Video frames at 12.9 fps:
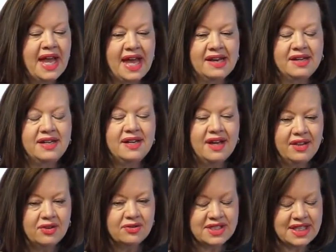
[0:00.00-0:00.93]
And
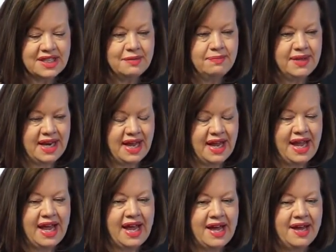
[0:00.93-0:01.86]
another tidbit I
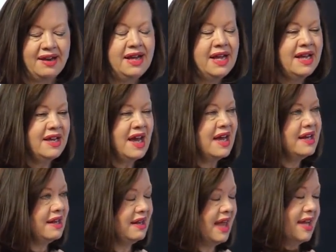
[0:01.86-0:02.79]
had, kind
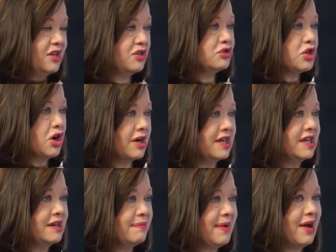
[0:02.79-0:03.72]
of like you're
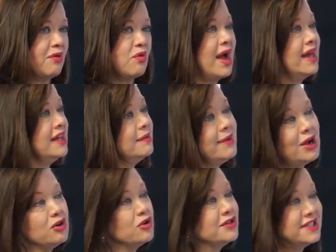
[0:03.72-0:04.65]
talking about writing
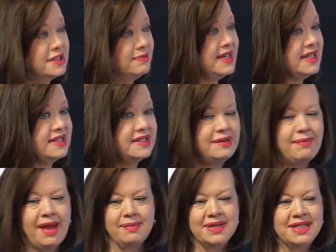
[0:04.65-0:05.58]
about Christmas and
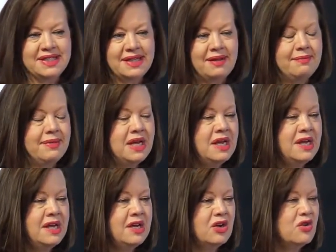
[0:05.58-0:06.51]
maybe some
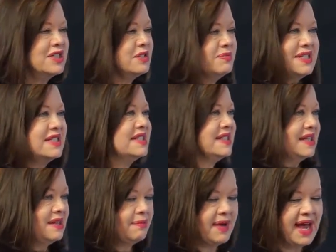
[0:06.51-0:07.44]
Christmases
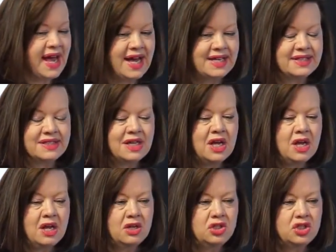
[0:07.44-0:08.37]
in the past,
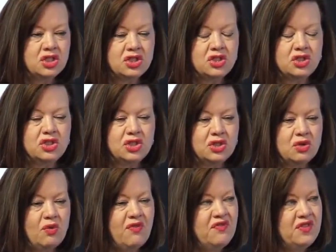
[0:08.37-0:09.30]
just
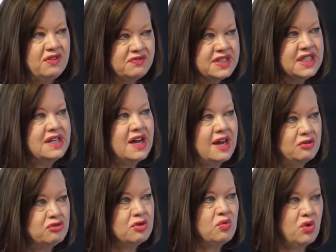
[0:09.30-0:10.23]
do
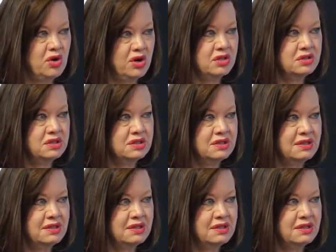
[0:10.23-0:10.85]
1,500 words.